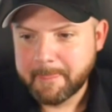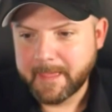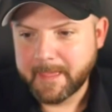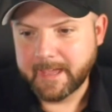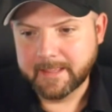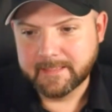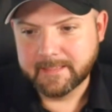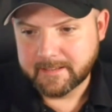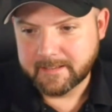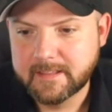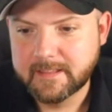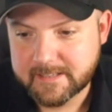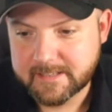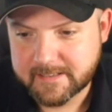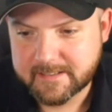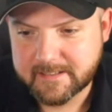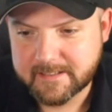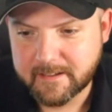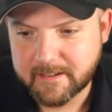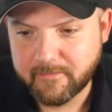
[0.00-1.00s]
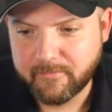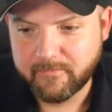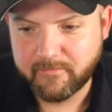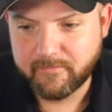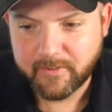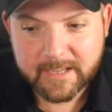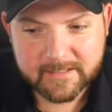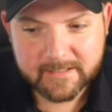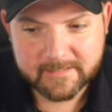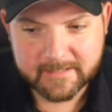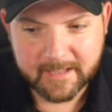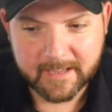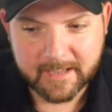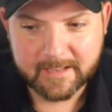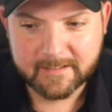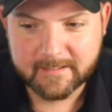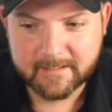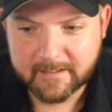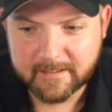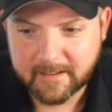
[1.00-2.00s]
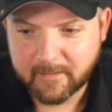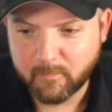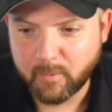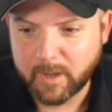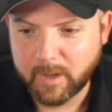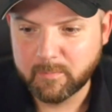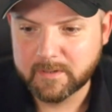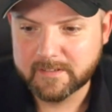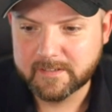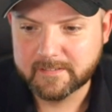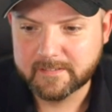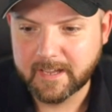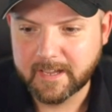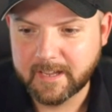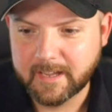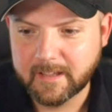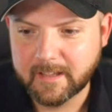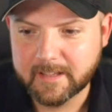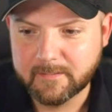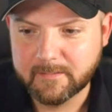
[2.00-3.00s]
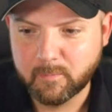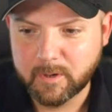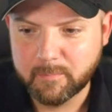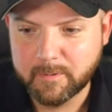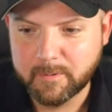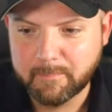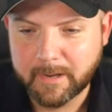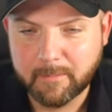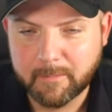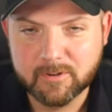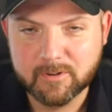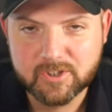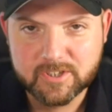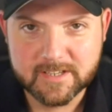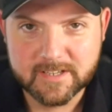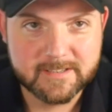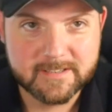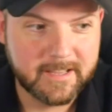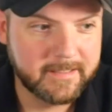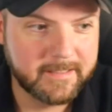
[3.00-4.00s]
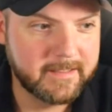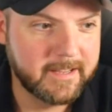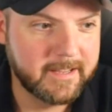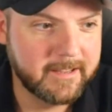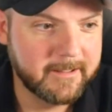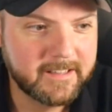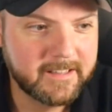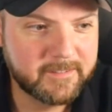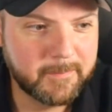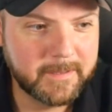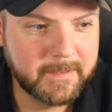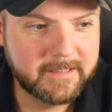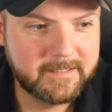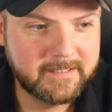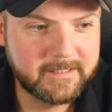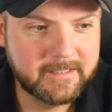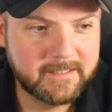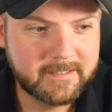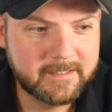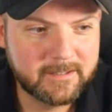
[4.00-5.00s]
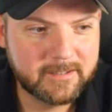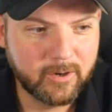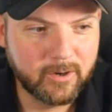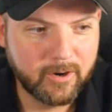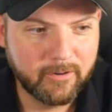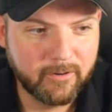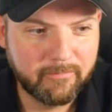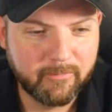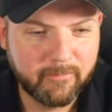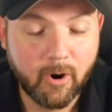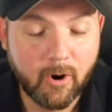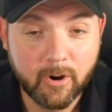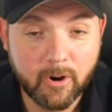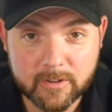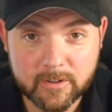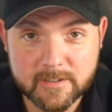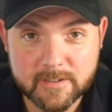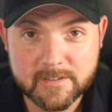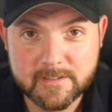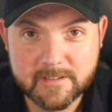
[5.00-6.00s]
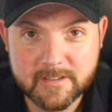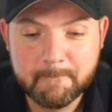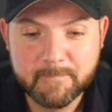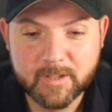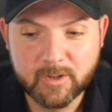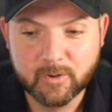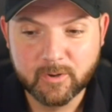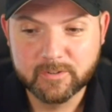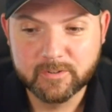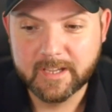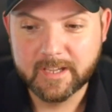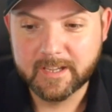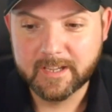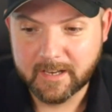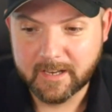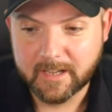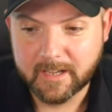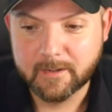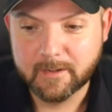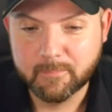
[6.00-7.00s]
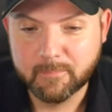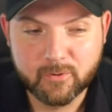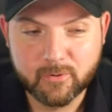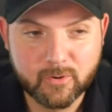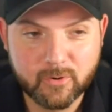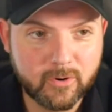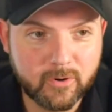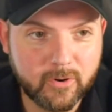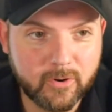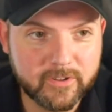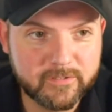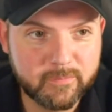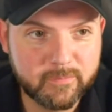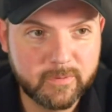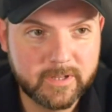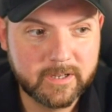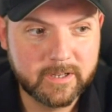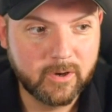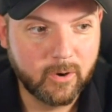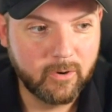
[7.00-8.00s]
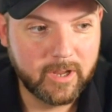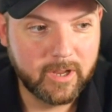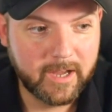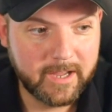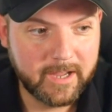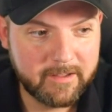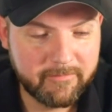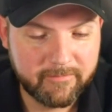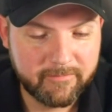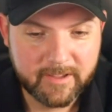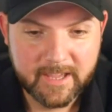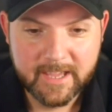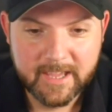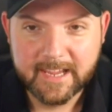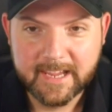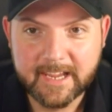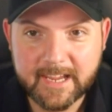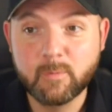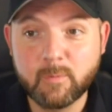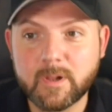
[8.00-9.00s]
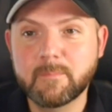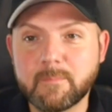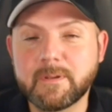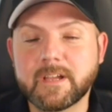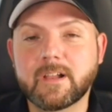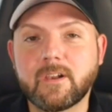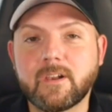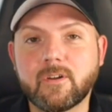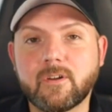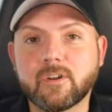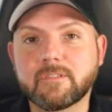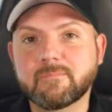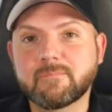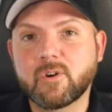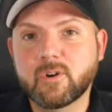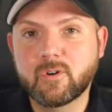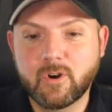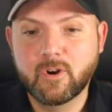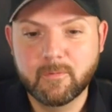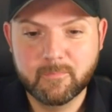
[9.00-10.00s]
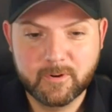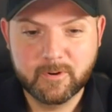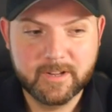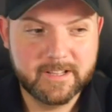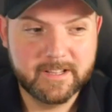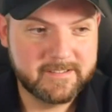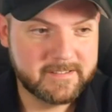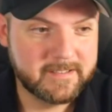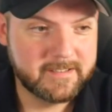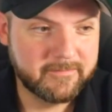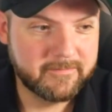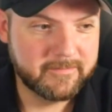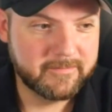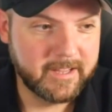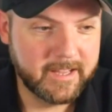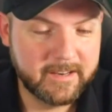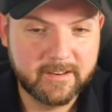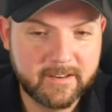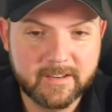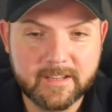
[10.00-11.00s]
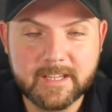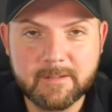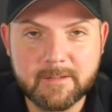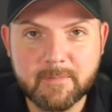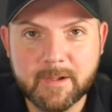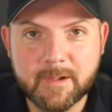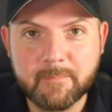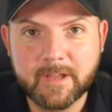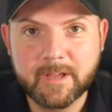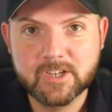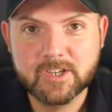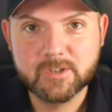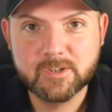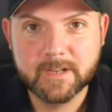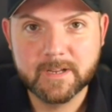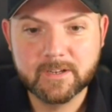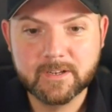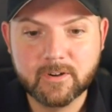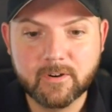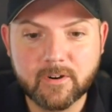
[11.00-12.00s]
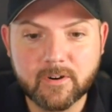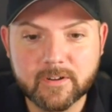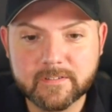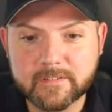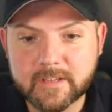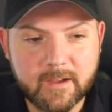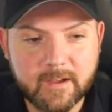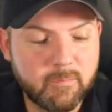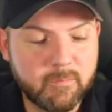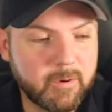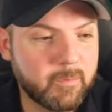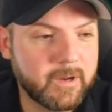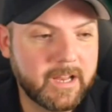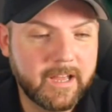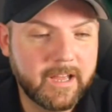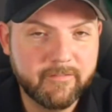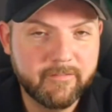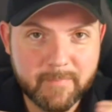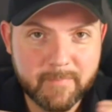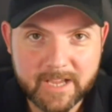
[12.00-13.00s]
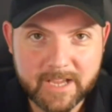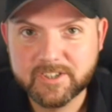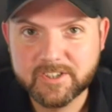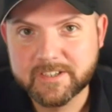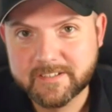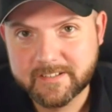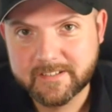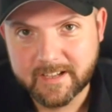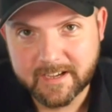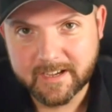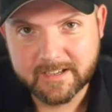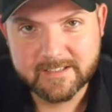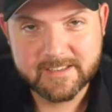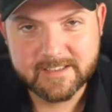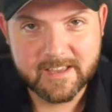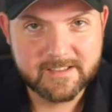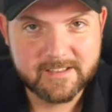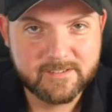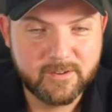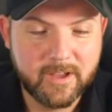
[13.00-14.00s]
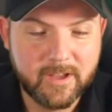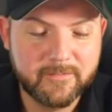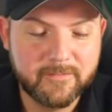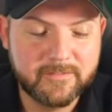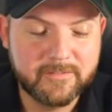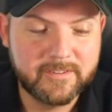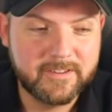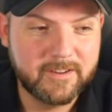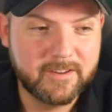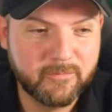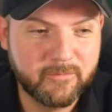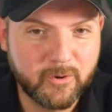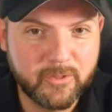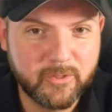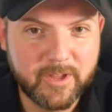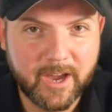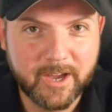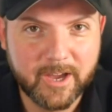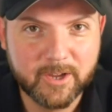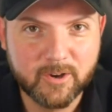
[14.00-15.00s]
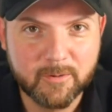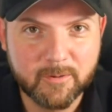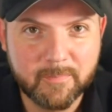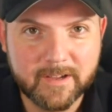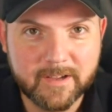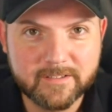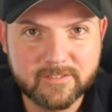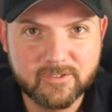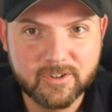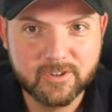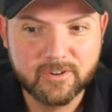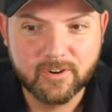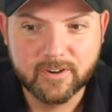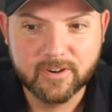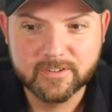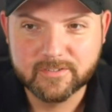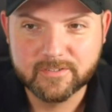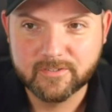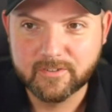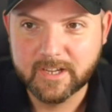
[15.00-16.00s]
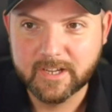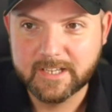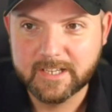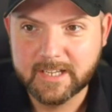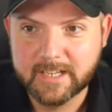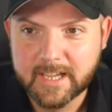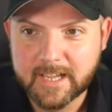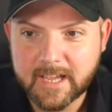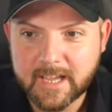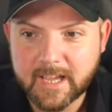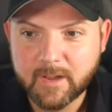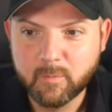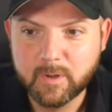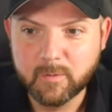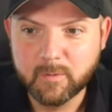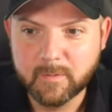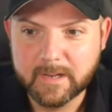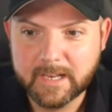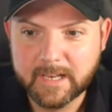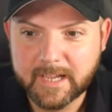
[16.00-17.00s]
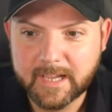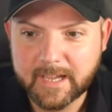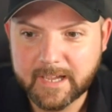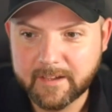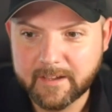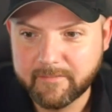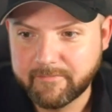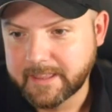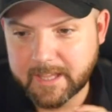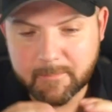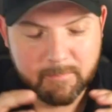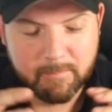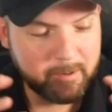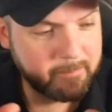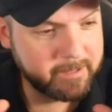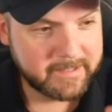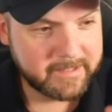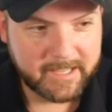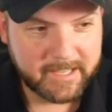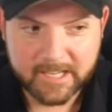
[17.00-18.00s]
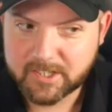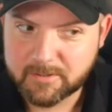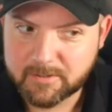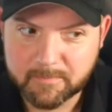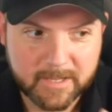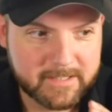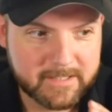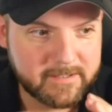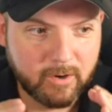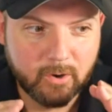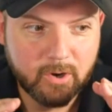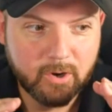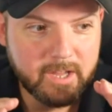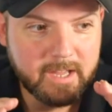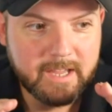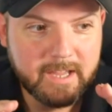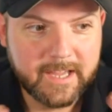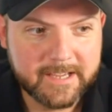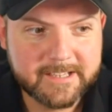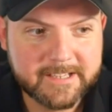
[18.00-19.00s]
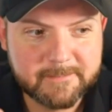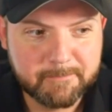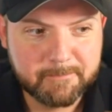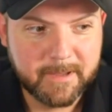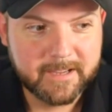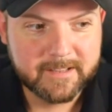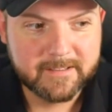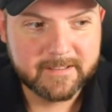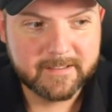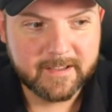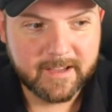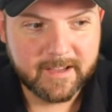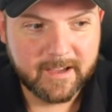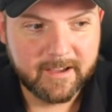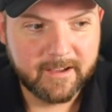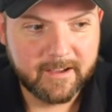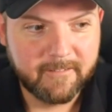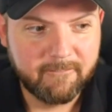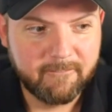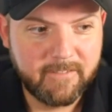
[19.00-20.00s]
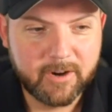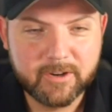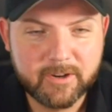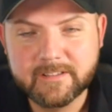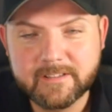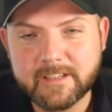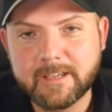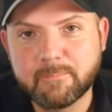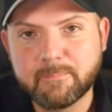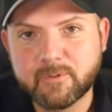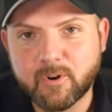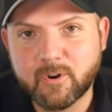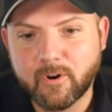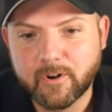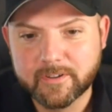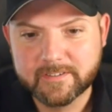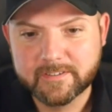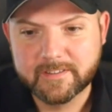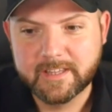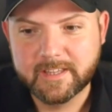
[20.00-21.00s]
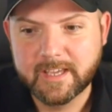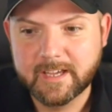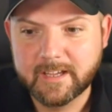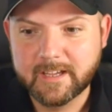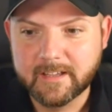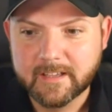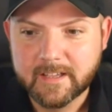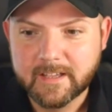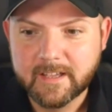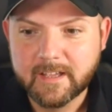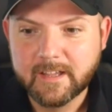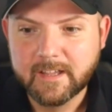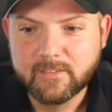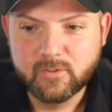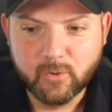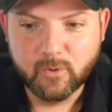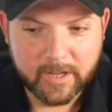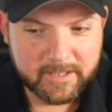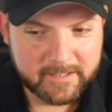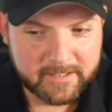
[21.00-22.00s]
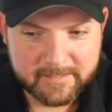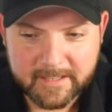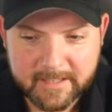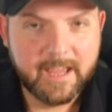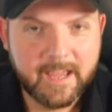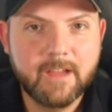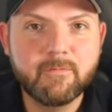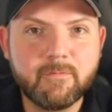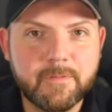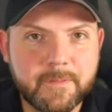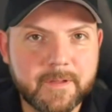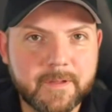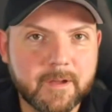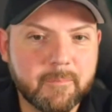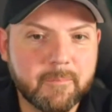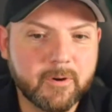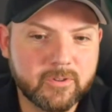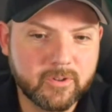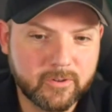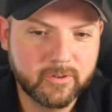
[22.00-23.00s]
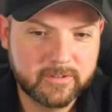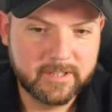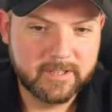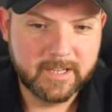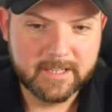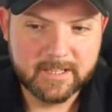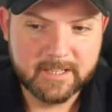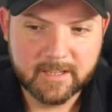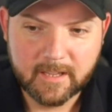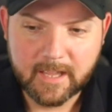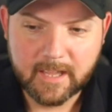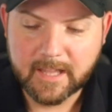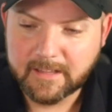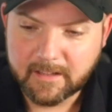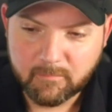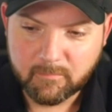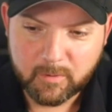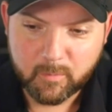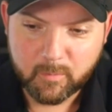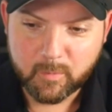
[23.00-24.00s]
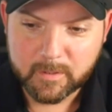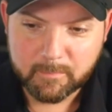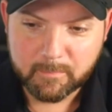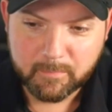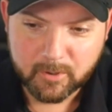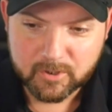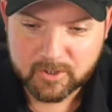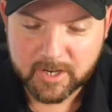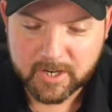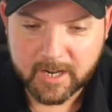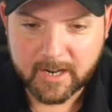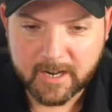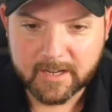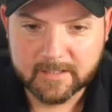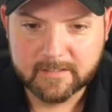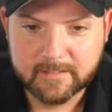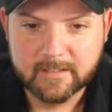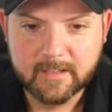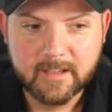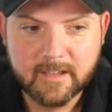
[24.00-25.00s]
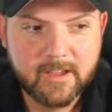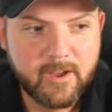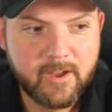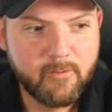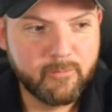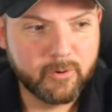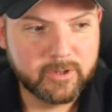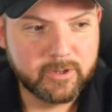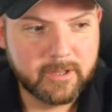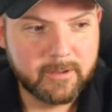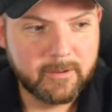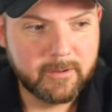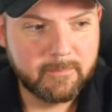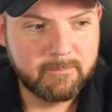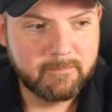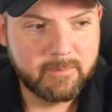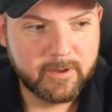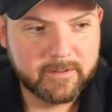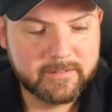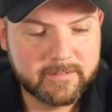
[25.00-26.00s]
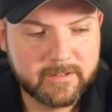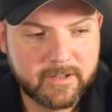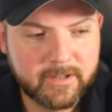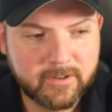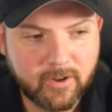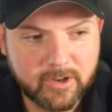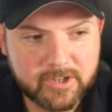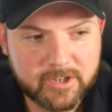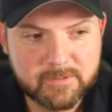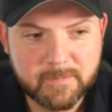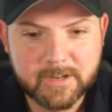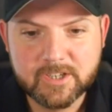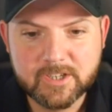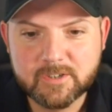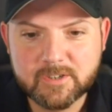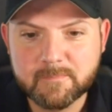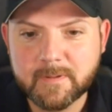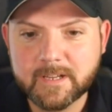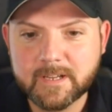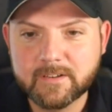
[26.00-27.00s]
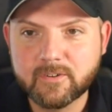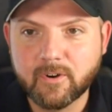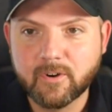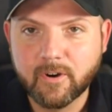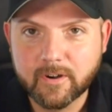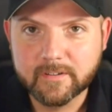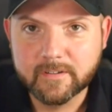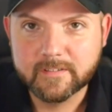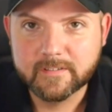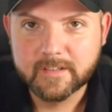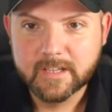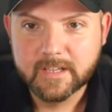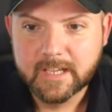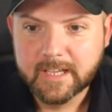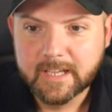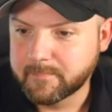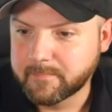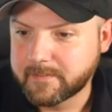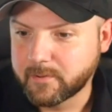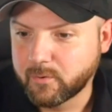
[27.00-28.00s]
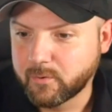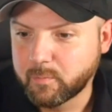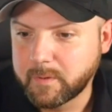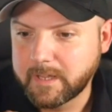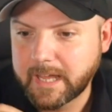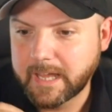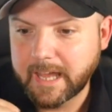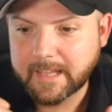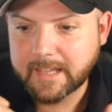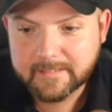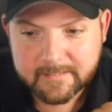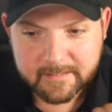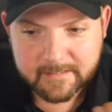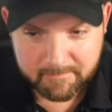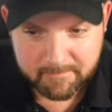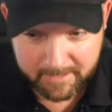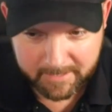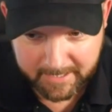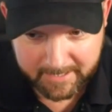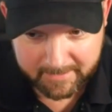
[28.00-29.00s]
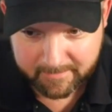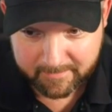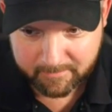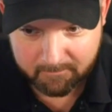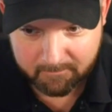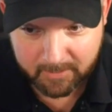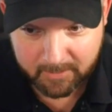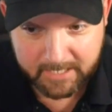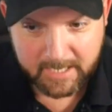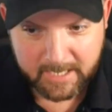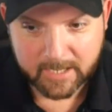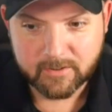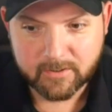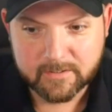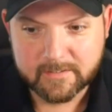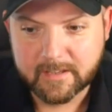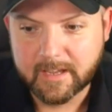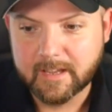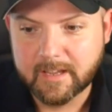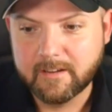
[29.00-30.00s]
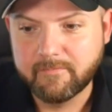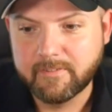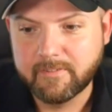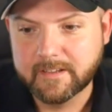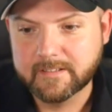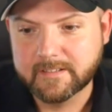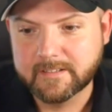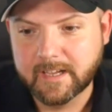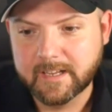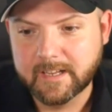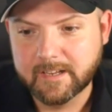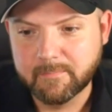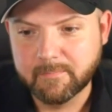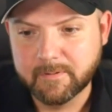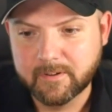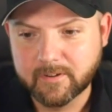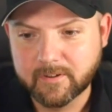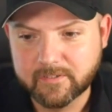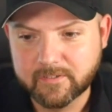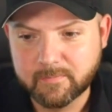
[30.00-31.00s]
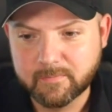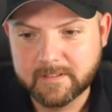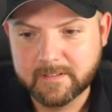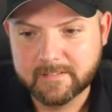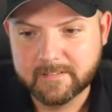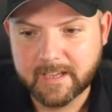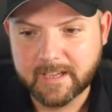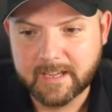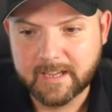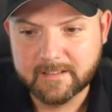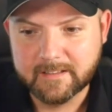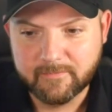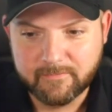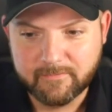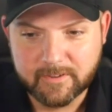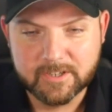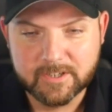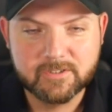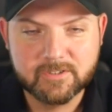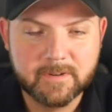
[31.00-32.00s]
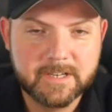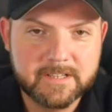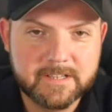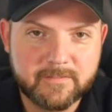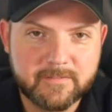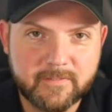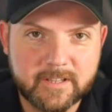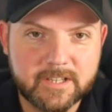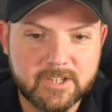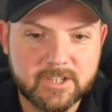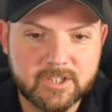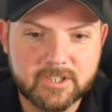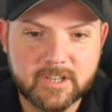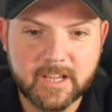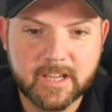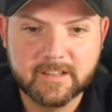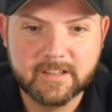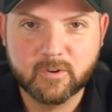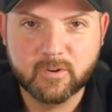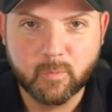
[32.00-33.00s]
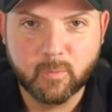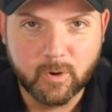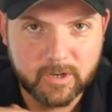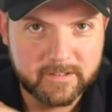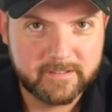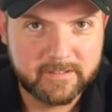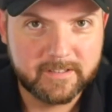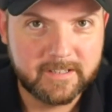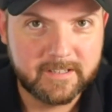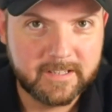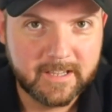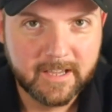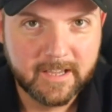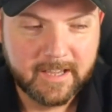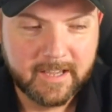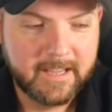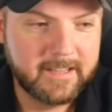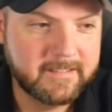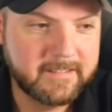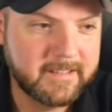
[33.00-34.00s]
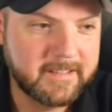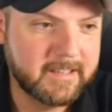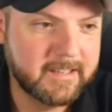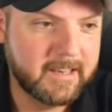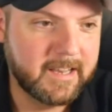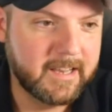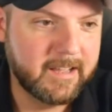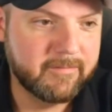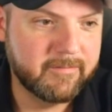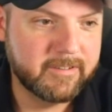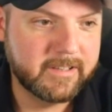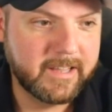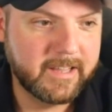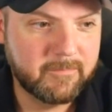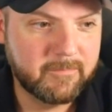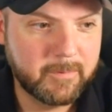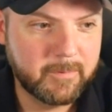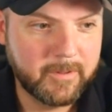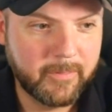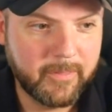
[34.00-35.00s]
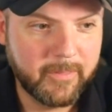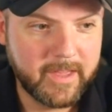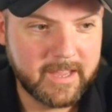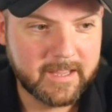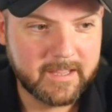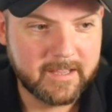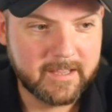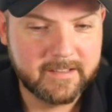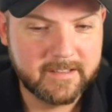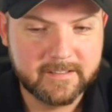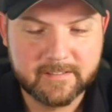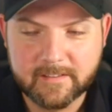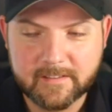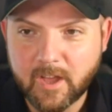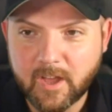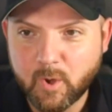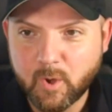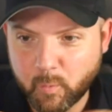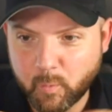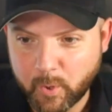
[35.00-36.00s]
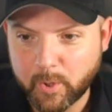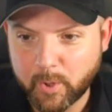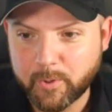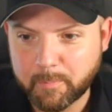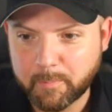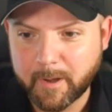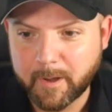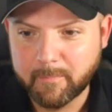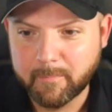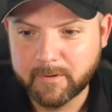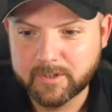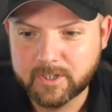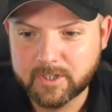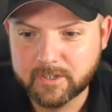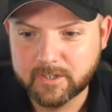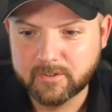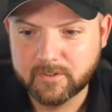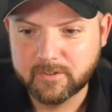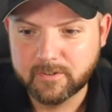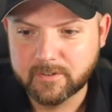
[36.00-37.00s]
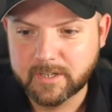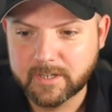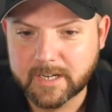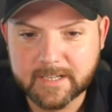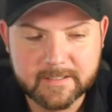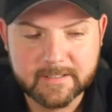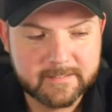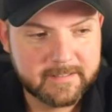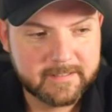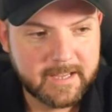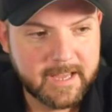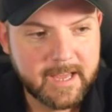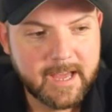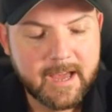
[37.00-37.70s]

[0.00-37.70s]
And this is the fixed date where we say it will be published this Sunday. 20th of August. The Note Taking Like a Pro course will go live. It will be a lot more comprehensive than the email management course. We will have magic slides, as you have seen for the ICOR Mastery course already. We will have implementation, but so expect a very deep course there to understand everything about note taking. And then we will push hard for the personal knowledge management course. So we estimate, we cannot say any fixed data because we say it's finished when it's finished and the quality is at a level that we think is worth publishing to you guys.